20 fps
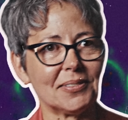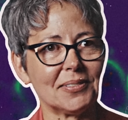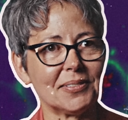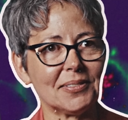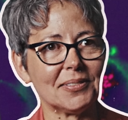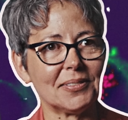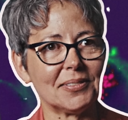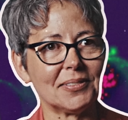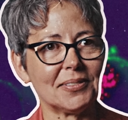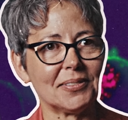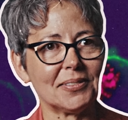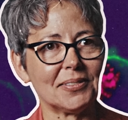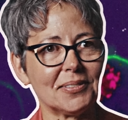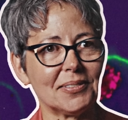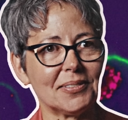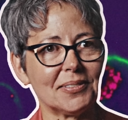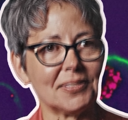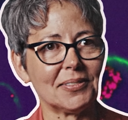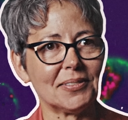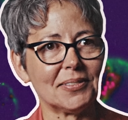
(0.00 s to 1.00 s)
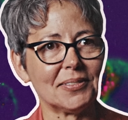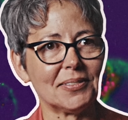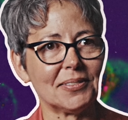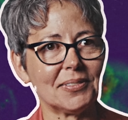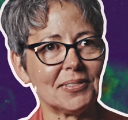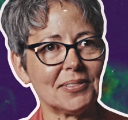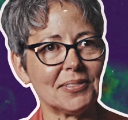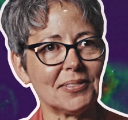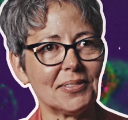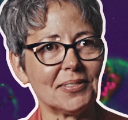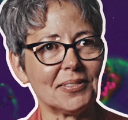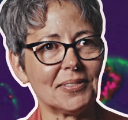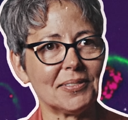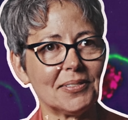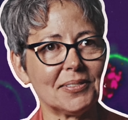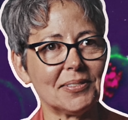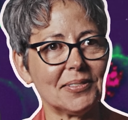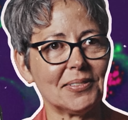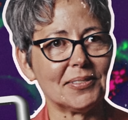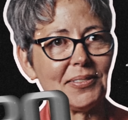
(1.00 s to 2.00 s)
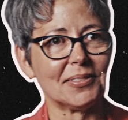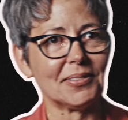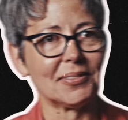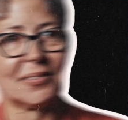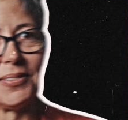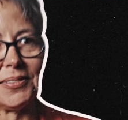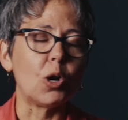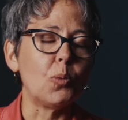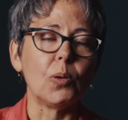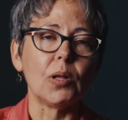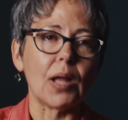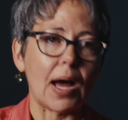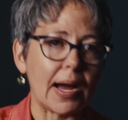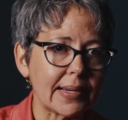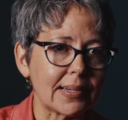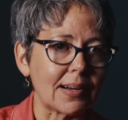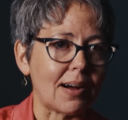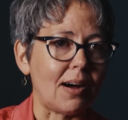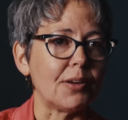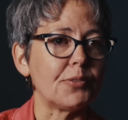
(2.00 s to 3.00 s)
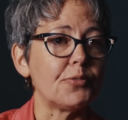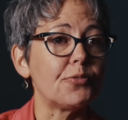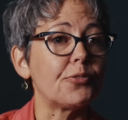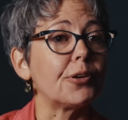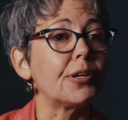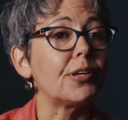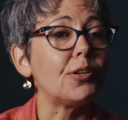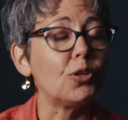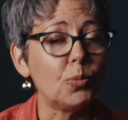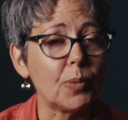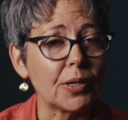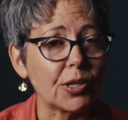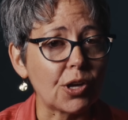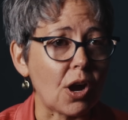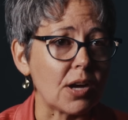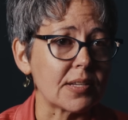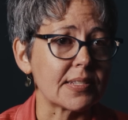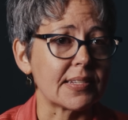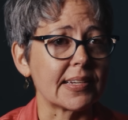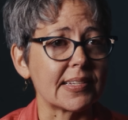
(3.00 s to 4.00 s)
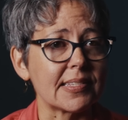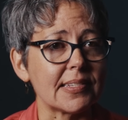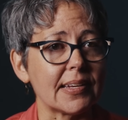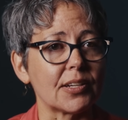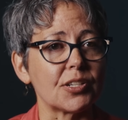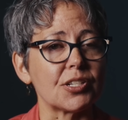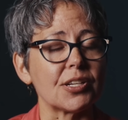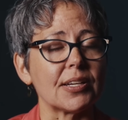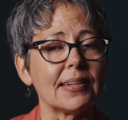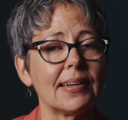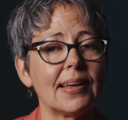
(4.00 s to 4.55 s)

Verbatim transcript: or for worse, the dodo has become a global icon for human-caused extinction.